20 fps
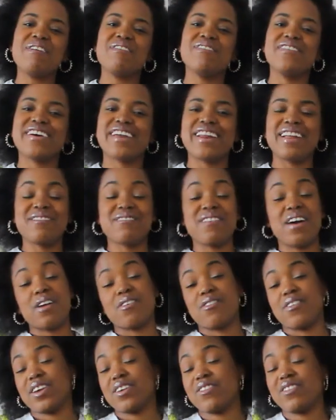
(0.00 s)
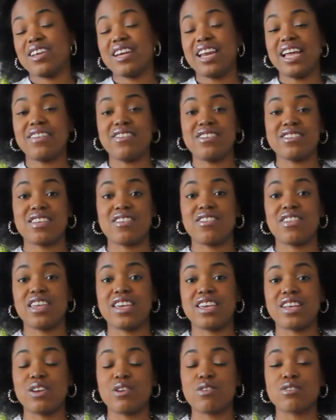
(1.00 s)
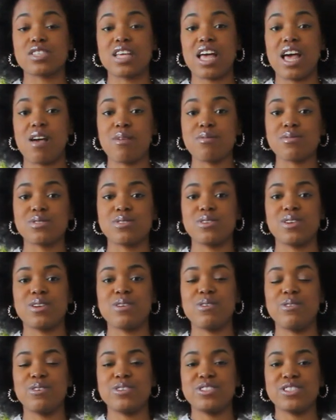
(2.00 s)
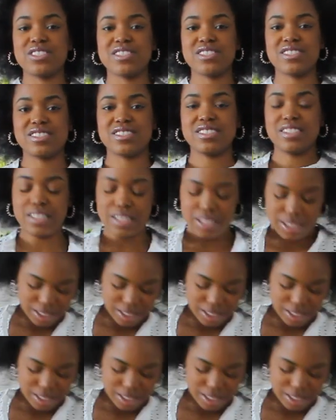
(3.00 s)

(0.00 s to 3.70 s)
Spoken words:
But I really, really like this. I think it looks absolutely gorgeous.